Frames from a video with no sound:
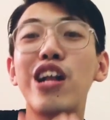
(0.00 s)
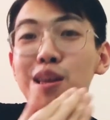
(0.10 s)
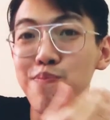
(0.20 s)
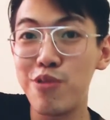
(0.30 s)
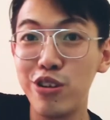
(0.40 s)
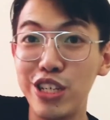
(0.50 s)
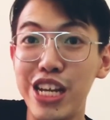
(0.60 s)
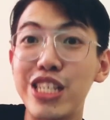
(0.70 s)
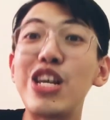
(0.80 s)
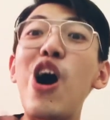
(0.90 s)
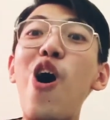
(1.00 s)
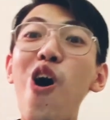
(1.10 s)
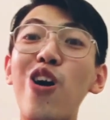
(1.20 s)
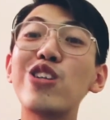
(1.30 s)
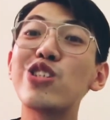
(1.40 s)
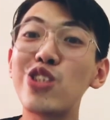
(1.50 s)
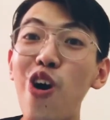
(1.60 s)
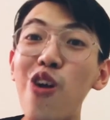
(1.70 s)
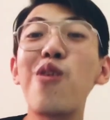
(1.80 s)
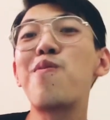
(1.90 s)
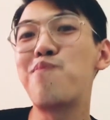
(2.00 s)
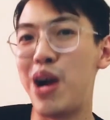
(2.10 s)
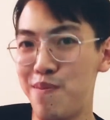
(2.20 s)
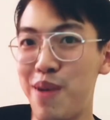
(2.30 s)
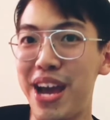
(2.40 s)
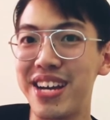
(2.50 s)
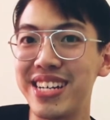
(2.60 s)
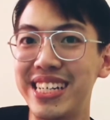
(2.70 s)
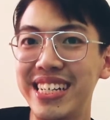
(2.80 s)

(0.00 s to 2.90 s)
repurchase or stock buyback.